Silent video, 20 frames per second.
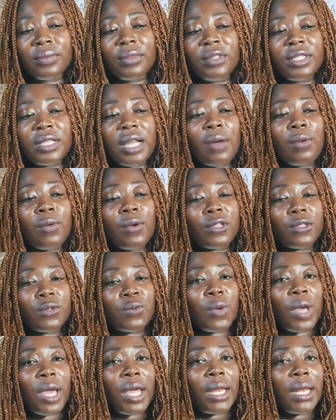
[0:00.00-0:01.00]
That was
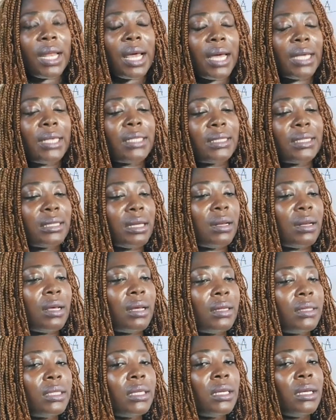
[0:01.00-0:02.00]
when I
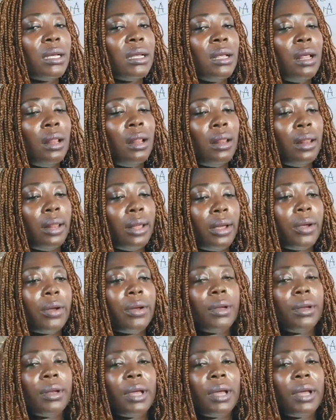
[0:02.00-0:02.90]
started learning.